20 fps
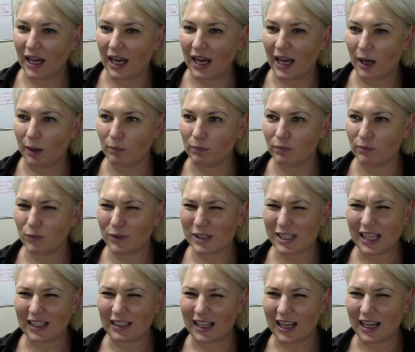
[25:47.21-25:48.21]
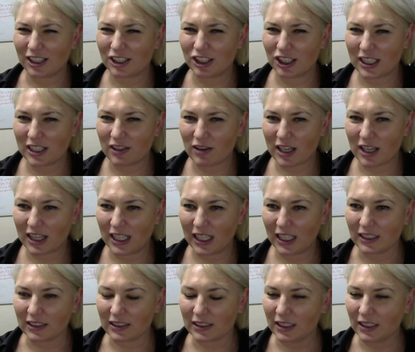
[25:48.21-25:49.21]
Was that last year, I
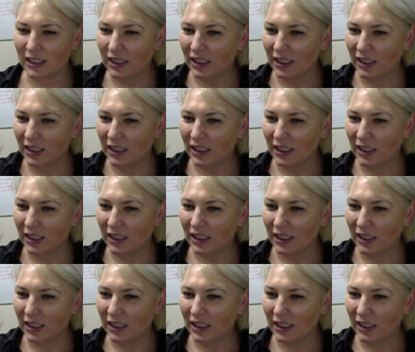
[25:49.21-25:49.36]
think?